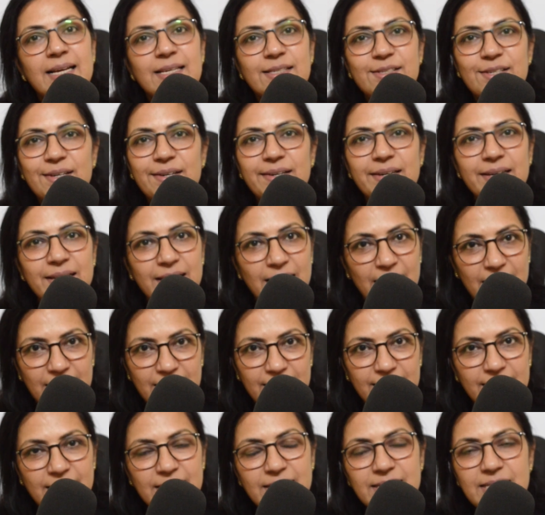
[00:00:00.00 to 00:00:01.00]
Children,
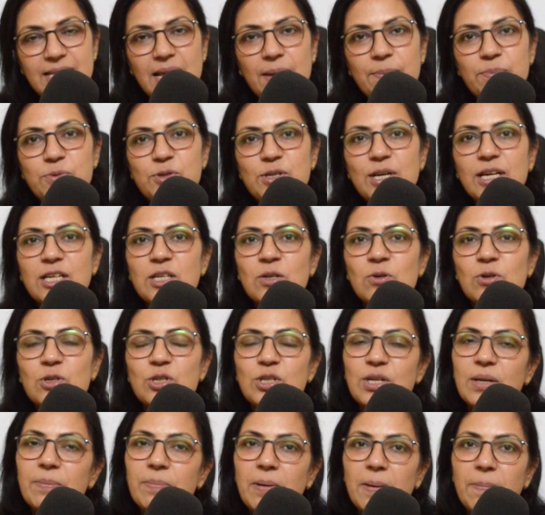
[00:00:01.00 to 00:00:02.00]
this subject
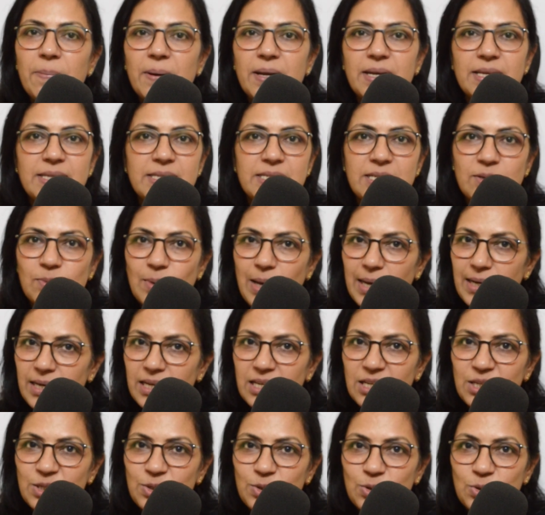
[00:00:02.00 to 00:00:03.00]
question paper is
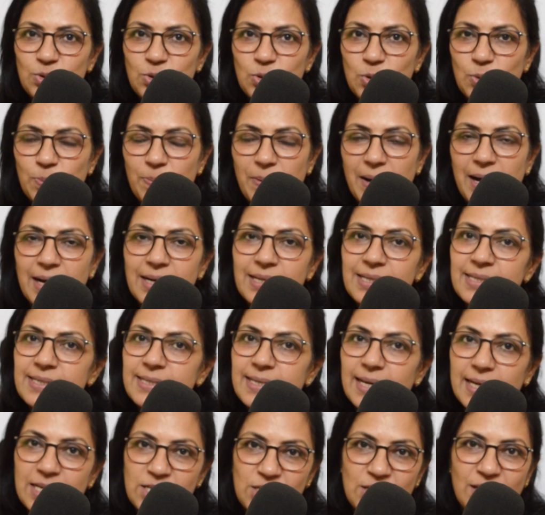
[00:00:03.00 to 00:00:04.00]
divided into two parts,
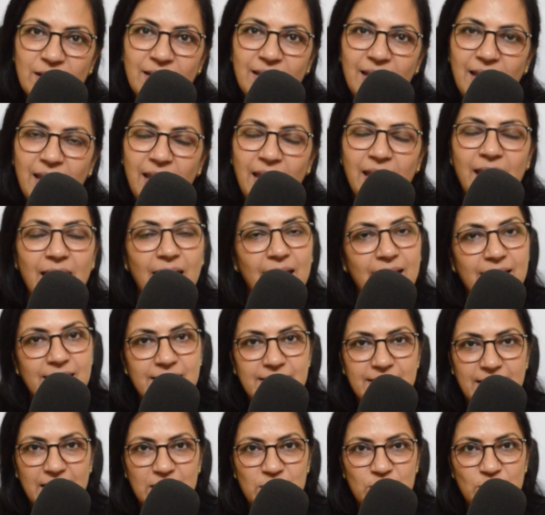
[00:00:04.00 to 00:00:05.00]
section A and
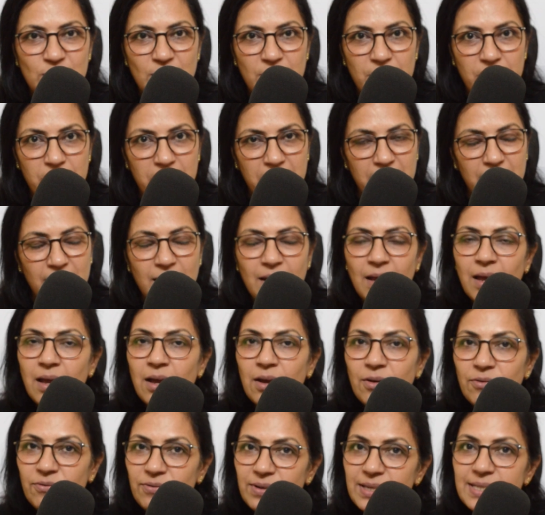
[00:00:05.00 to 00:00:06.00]
section B.
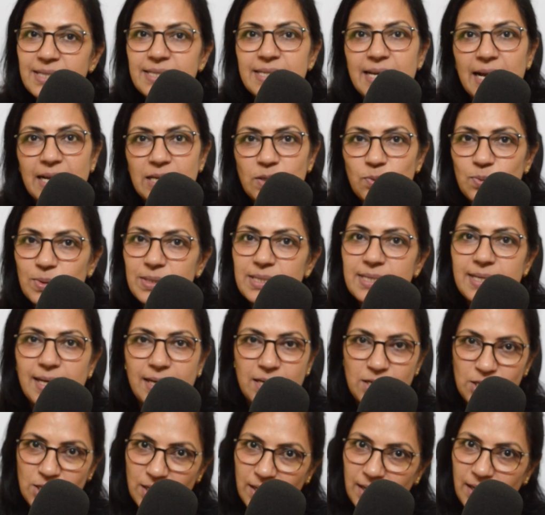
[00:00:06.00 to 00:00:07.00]
We start with
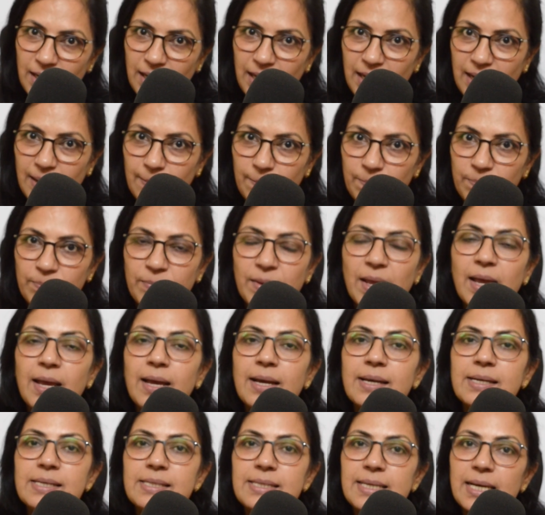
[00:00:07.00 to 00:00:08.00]
section A.
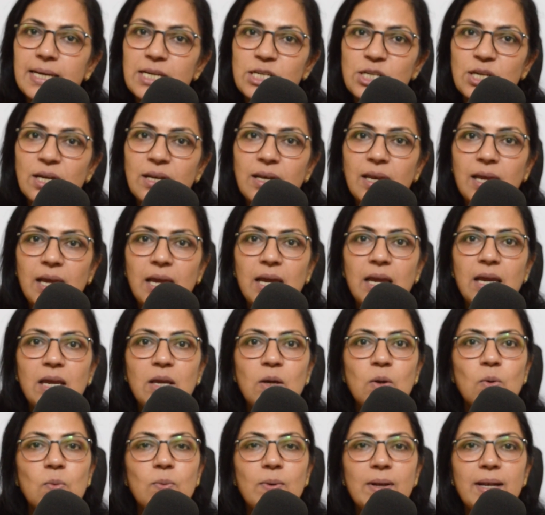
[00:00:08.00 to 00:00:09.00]
Section A,
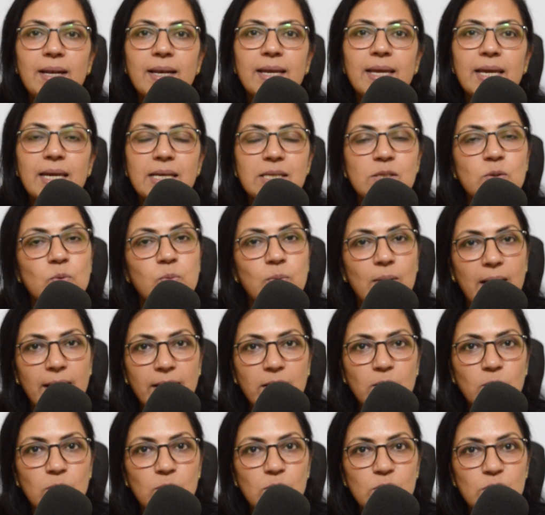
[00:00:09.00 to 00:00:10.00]
you will get
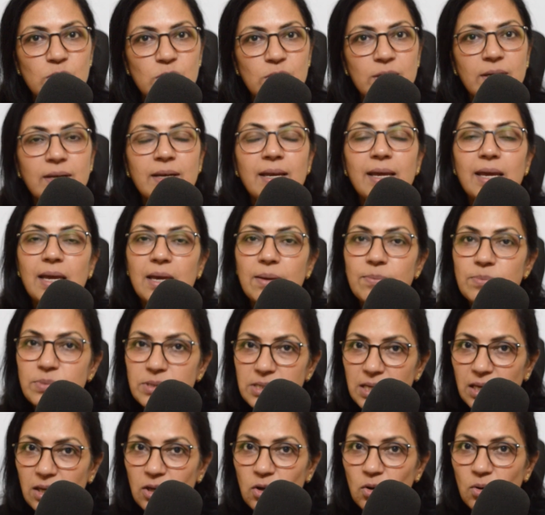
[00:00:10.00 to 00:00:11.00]
one question M
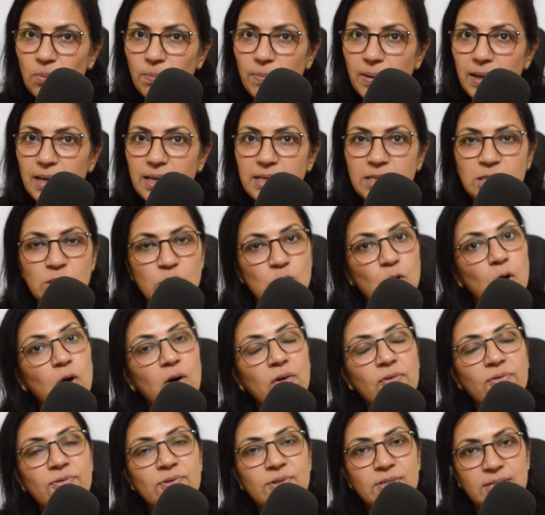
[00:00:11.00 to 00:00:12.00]
C Q based
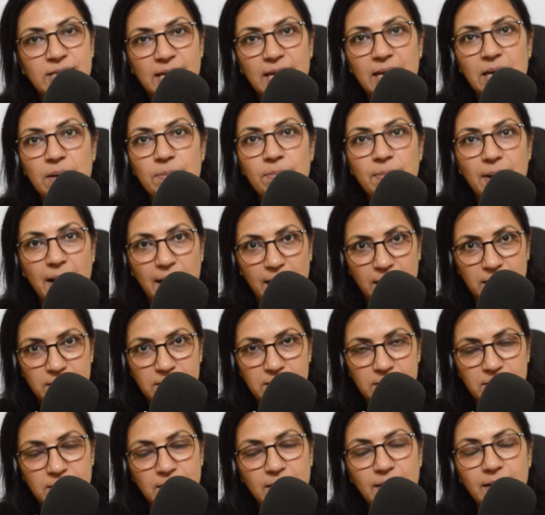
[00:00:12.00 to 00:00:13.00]
of ten
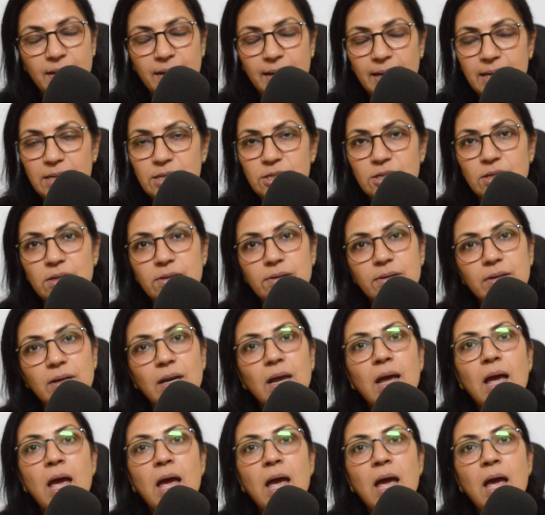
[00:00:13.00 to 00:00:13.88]
marks, right children?